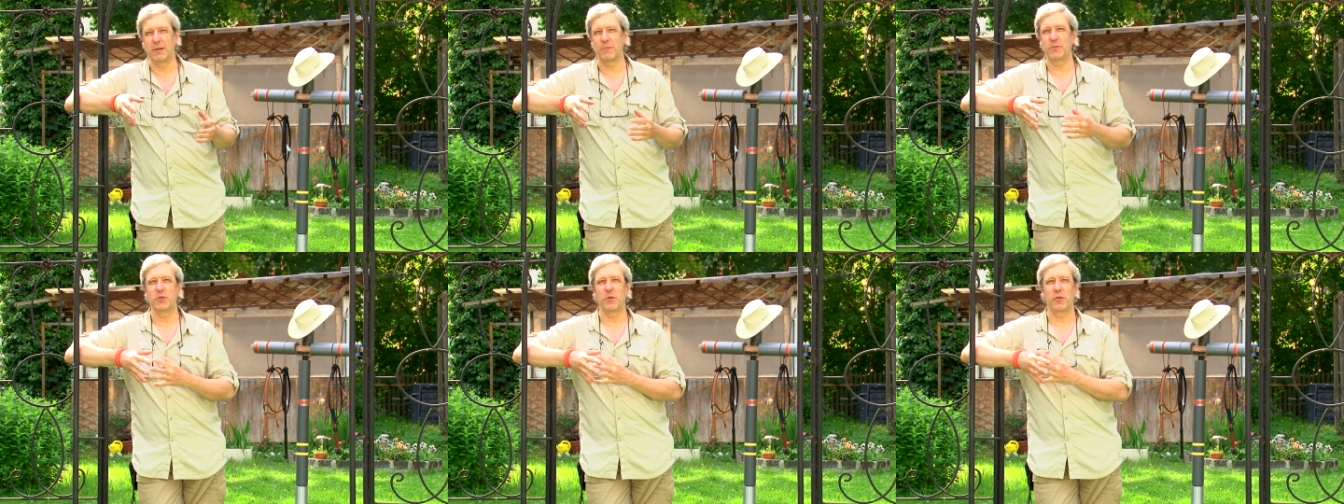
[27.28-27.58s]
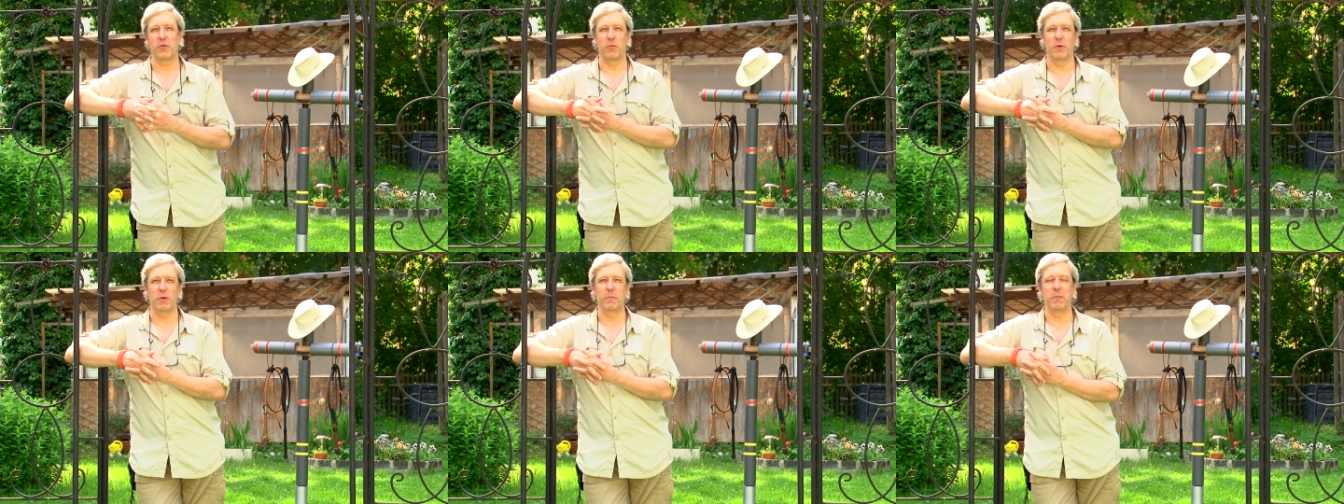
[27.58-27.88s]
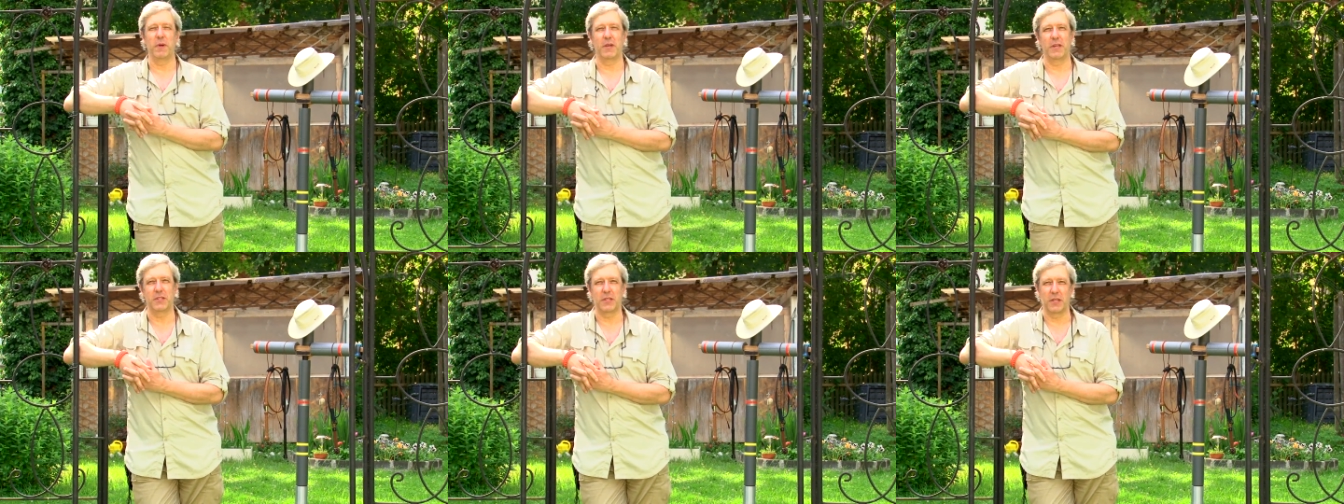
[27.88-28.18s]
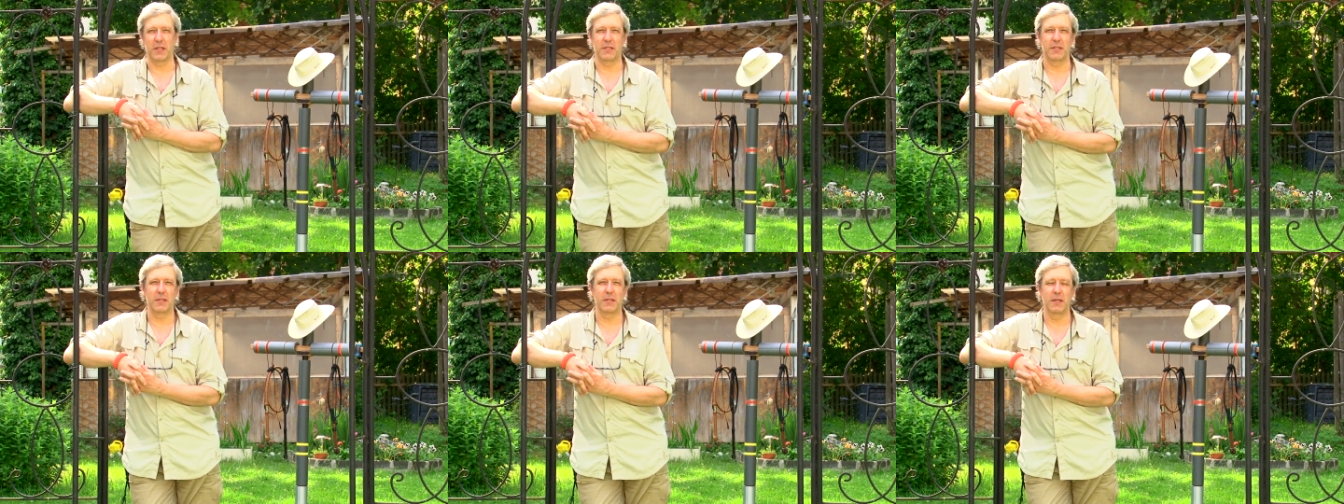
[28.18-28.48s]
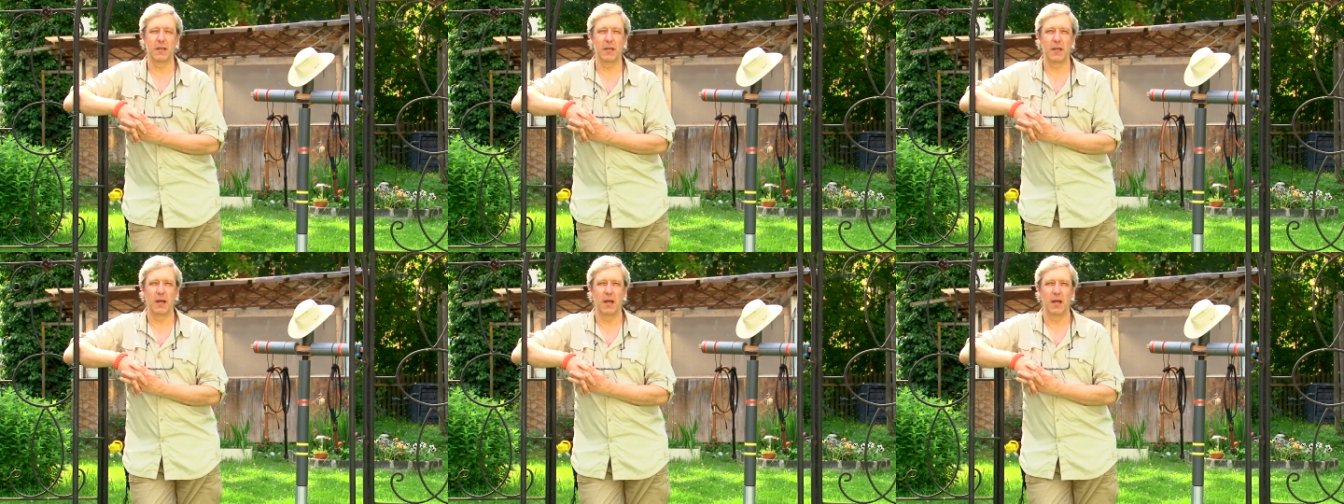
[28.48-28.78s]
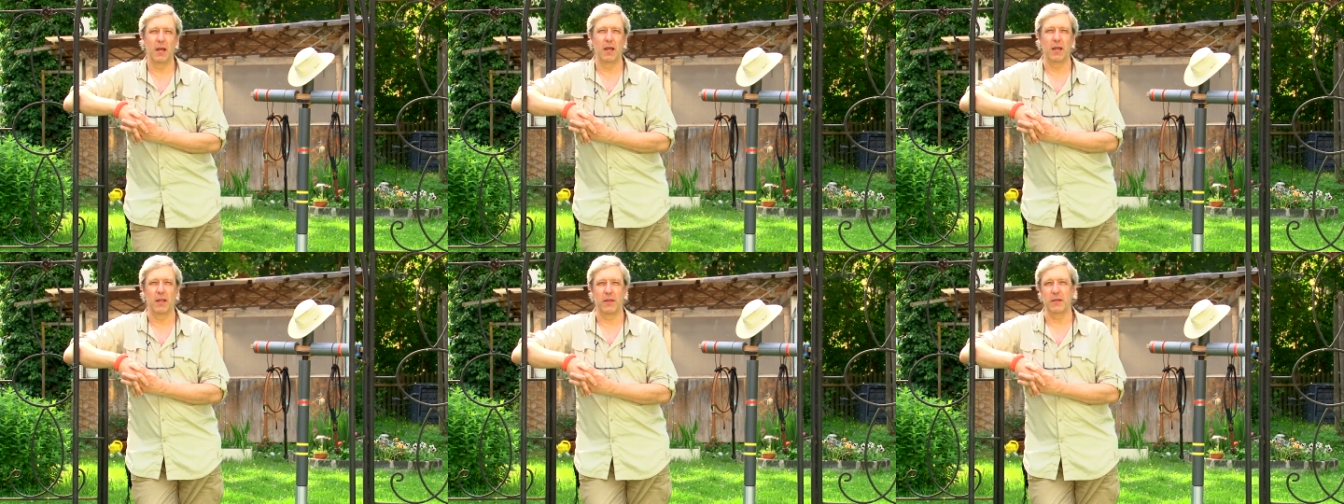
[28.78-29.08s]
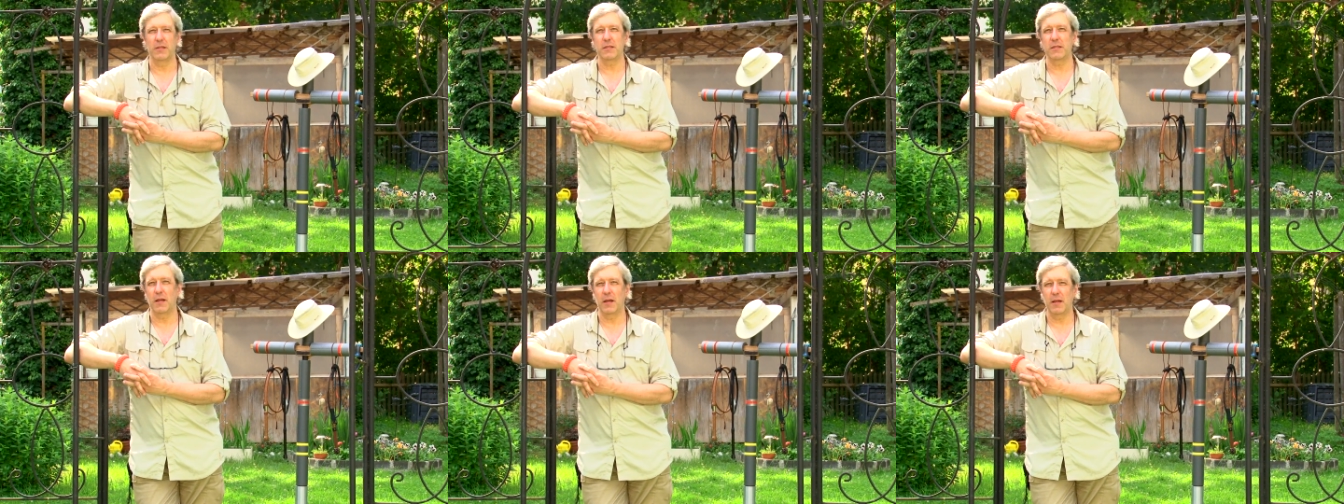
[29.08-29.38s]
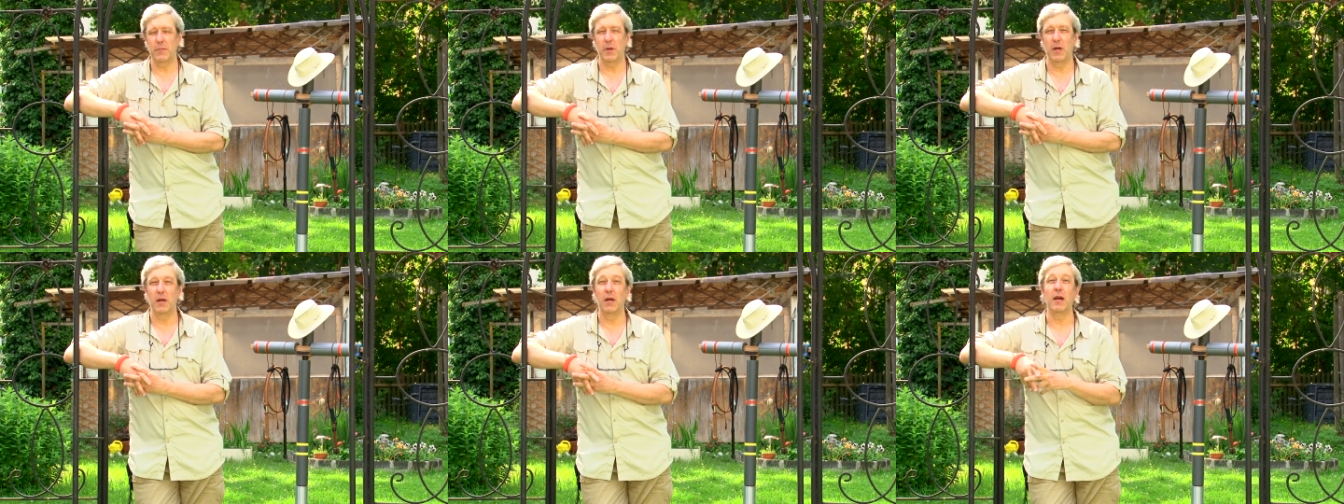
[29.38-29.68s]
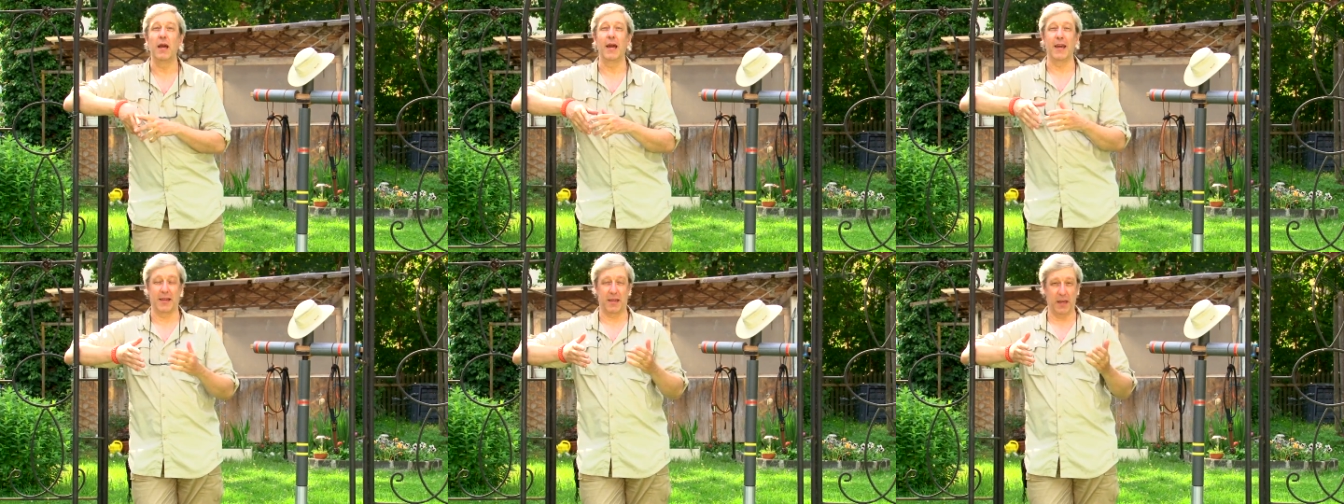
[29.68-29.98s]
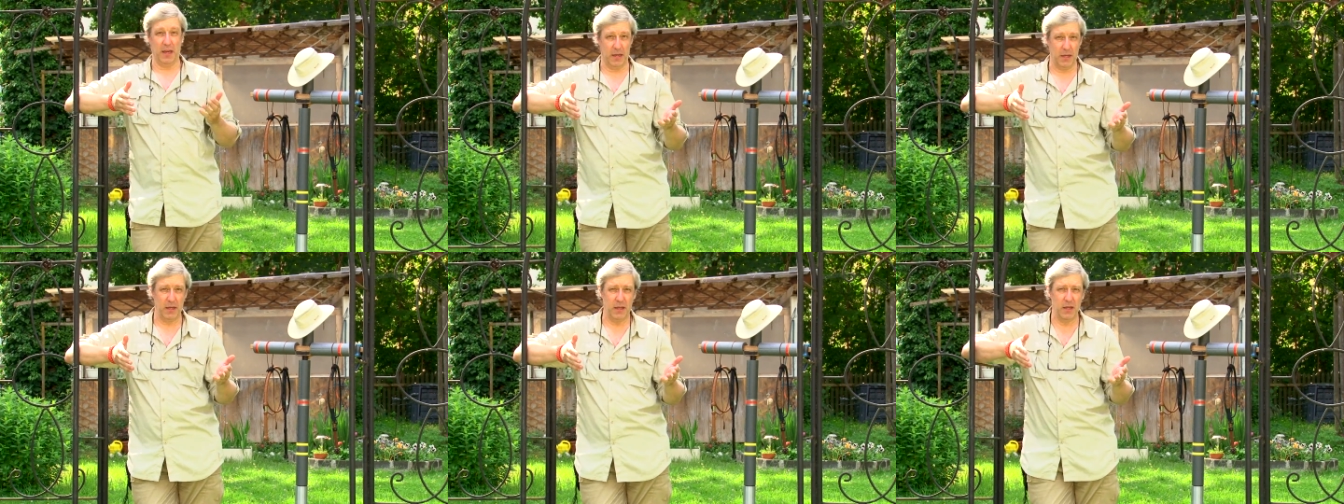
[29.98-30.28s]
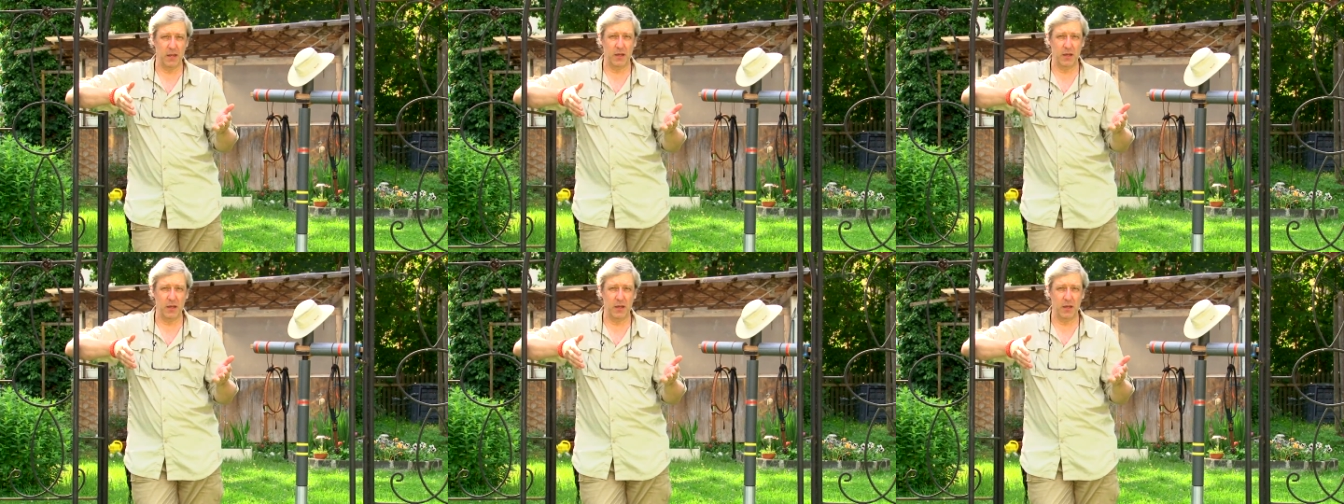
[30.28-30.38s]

to the Whip Basics. This time, again,